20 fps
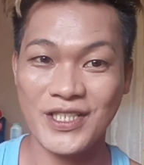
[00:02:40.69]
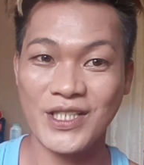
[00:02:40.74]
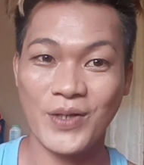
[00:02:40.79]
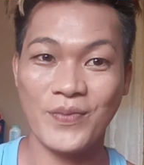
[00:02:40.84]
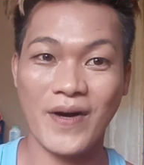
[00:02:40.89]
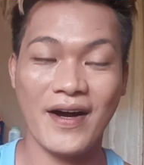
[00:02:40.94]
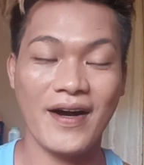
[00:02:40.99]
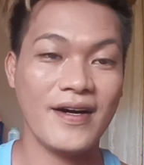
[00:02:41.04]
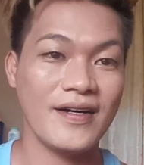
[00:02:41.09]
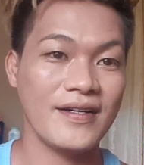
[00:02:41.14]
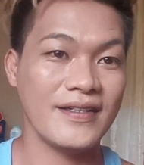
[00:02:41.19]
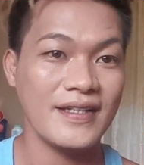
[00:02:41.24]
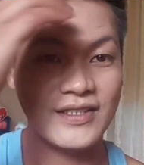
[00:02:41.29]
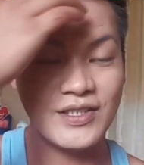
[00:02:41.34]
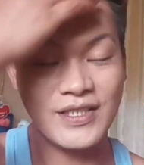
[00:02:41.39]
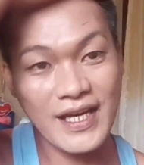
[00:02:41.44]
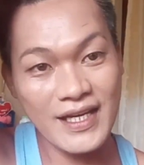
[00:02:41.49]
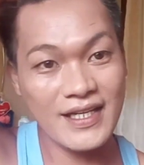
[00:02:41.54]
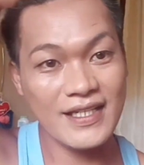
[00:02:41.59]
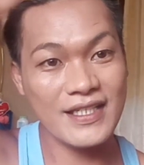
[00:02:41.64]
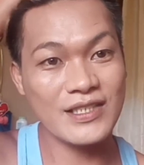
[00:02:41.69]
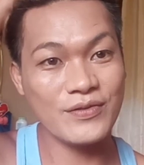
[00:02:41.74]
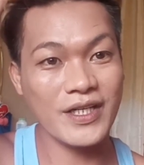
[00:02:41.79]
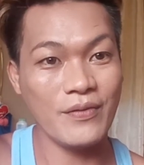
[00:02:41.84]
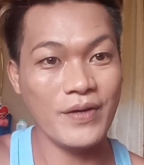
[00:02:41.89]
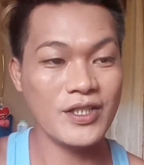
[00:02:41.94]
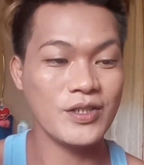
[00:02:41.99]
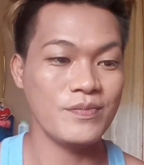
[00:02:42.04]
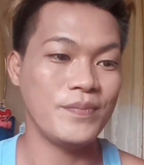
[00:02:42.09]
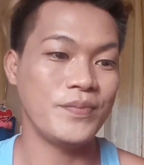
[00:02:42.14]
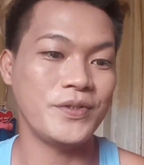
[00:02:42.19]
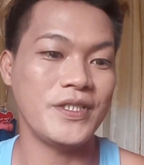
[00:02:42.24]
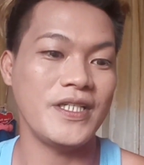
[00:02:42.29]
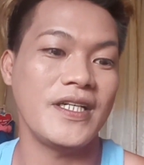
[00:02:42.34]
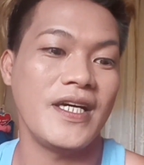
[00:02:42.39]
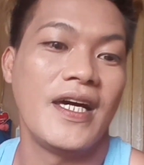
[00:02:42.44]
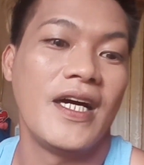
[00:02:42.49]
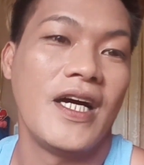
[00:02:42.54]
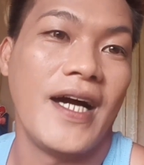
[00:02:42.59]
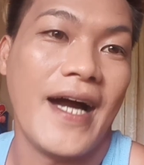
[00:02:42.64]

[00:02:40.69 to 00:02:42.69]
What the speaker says: So today is we're going to be putting,